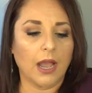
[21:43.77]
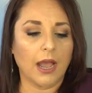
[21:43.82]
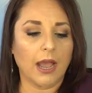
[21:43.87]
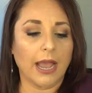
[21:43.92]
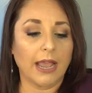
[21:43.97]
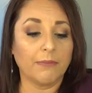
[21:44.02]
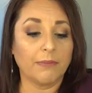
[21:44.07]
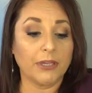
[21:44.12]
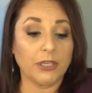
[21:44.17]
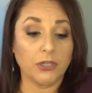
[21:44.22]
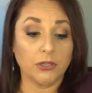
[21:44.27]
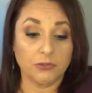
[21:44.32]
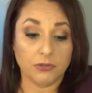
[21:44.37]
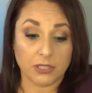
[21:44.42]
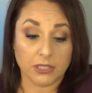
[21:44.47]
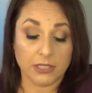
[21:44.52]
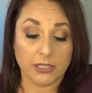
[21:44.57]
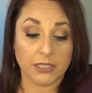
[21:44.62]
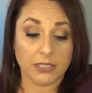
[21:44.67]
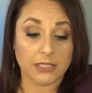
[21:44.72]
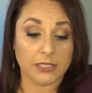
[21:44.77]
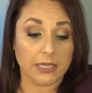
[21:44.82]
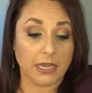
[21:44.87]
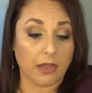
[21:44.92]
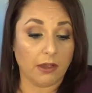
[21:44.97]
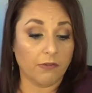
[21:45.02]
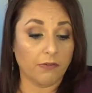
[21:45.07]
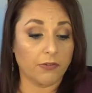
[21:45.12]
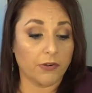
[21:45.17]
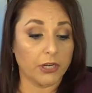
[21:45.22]
I've been using this
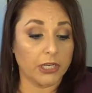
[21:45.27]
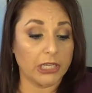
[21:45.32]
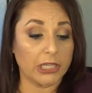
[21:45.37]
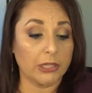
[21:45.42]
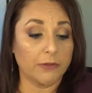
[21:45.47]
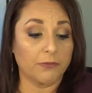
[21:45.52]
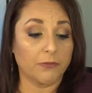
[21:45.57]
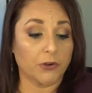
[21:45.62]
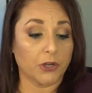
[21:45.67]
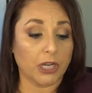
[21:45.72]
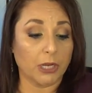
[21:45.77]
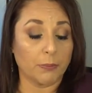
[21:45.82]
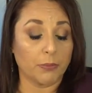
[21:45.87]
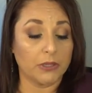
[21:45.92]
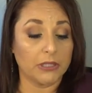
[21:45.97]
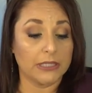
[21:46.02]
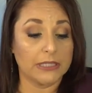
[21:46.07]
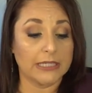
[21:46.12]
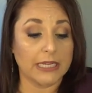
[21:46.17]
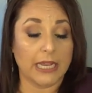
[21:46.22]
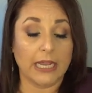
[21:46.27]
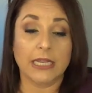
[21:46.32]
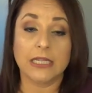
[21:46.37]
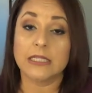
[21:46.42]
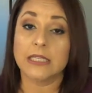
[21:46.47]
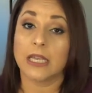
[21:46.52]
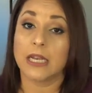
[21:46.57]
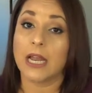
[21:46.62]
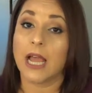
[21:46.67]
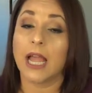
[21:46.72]
now for a couple of
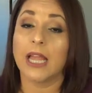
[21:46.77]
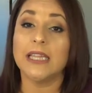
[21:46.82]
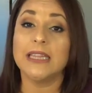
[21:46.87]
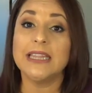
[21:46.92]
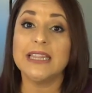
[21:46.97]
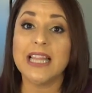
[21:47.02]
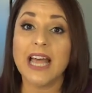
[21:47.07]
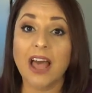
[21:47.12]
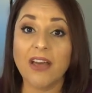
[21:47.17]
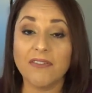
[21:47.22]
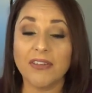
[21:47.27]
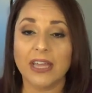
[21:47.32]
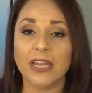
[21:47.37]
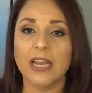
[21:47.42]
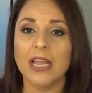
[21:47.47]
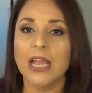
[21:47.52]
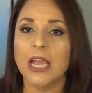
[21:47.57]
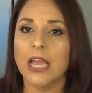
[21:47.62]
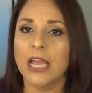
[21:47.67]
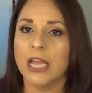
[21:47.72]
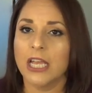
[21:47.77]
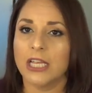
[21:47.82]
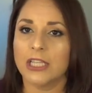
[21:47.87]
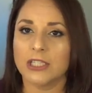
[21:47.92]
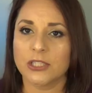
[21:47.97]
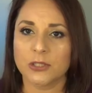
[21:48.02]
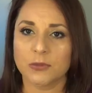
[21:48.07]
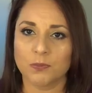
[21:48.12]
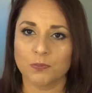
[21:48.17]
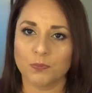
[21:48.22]
days, and I love it.
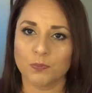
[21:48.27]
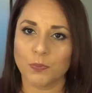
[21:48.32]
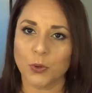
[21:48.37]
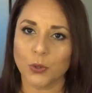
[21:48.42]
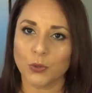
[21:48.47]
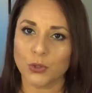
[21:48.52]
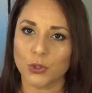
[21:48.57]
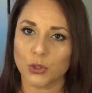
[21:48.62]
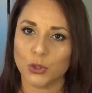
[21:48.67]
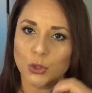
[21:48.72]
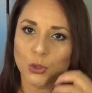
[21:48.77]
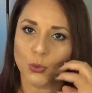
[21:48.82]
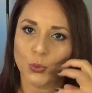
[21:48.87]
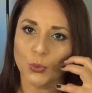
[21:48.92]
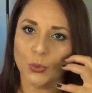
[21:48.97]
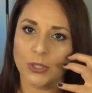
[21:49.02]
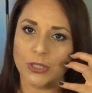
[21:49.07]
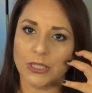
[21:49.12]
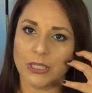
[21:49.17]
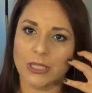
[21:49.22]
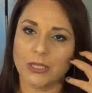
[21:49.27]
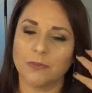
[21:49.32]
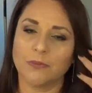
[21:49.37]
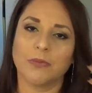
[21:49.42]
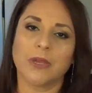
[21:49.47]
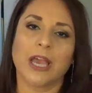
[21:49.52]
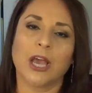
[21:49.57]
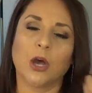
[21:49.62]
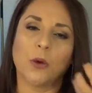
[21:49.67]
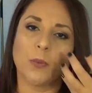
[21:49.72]
It's supposed to
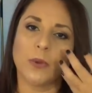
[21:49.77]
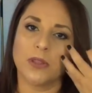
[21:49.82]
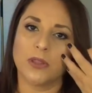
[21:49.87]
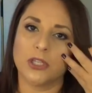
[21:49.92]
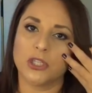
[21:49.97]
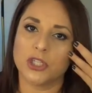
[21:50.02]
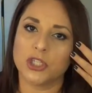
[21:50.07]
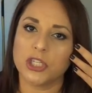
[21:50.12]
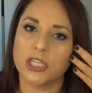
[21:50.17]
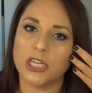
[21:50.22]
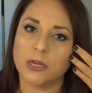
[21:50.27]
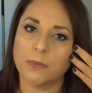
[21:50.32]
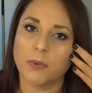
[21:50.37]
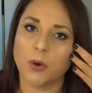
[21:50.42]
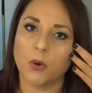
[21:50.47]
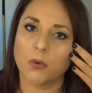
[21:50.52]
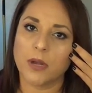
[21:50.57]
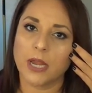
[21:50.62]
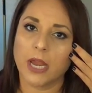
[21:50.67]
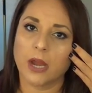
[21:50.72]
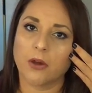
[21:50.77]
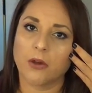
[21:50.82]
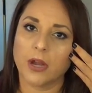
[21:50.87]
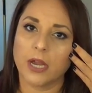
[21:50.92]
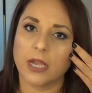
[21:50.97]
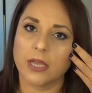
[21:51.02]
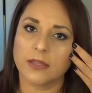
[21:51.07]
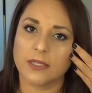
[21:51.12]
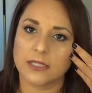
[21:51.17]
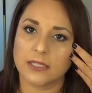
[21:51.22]
really help in the cheekbone
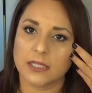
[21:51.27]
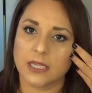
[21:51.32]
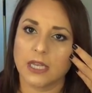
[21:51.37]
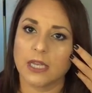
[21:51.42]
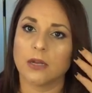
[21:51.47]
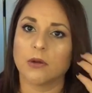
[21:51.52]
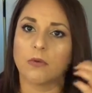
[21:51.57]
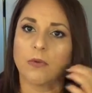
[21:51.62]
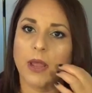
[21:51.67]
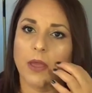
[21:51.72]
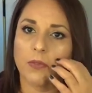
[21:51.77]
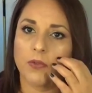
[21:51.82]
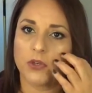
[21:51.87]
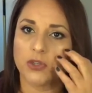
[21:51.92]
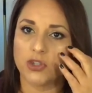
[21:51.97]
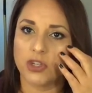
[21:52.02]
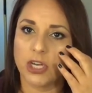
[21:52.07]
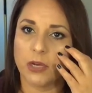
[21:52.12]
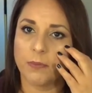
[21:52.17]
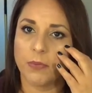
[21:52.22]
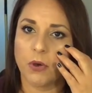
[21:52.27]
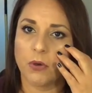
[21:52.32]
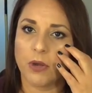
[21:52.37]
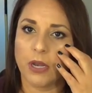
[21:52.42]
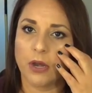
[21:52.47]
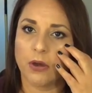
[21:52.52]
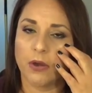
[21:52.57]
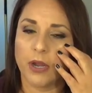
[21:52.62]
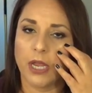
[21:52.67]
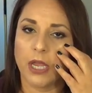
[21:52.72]
area, the skin around the cheekbone
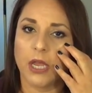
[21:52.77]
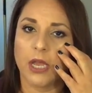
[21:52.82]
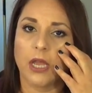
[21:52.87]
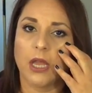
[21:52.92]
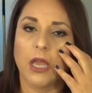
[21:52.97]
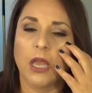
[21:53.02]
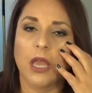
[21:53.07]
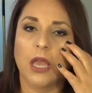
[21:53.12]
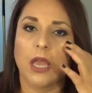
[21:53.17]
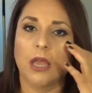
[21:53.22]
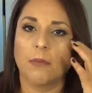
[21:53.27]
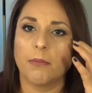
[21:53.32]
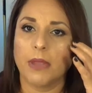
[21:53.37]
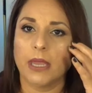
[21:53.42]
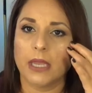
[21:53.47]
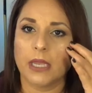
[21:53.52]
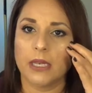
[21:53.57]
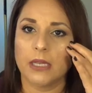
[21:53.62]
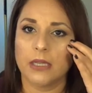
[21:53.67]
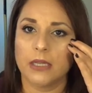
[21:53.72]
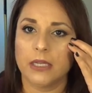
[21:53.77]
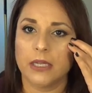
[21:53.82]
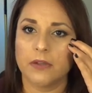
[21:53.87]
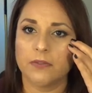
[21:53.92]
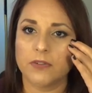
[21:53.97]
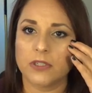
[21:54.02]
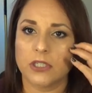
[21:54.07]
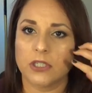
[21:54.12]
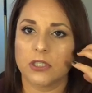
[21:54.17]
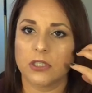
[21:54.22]
area, make it
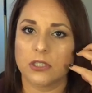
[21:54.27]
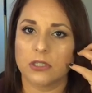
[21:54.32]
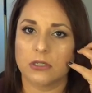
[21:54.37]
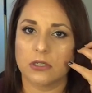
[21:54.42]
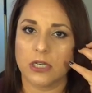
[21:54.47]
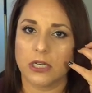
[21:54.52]
lift and